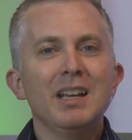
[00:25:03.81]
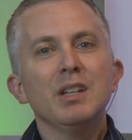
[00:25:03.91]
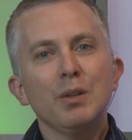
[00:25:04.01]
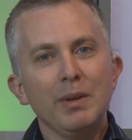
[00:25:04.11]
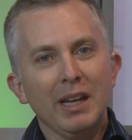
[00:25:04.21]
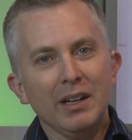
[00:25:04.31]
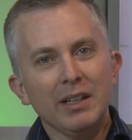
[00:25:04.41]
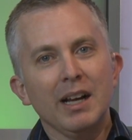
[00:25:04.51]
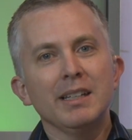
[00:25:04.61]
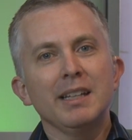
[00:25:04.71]
So we carried
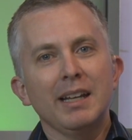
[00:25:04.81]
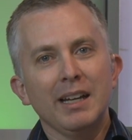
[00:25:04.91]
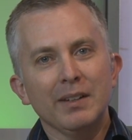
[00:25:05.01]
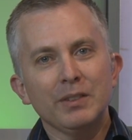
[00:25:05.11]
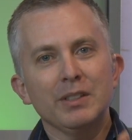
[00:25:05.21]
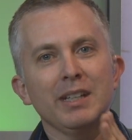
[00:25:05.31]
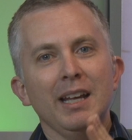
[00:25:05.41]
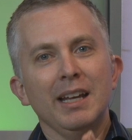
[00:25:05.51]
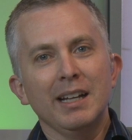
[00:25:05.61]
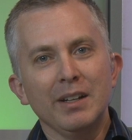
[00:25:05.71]
on day after
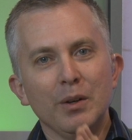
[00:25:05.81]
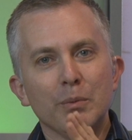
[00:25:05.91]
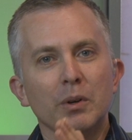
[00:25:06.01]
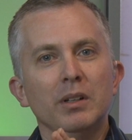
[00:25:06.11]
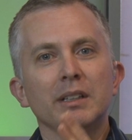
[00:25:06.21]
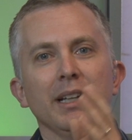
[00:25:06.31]
day, and I know Roland,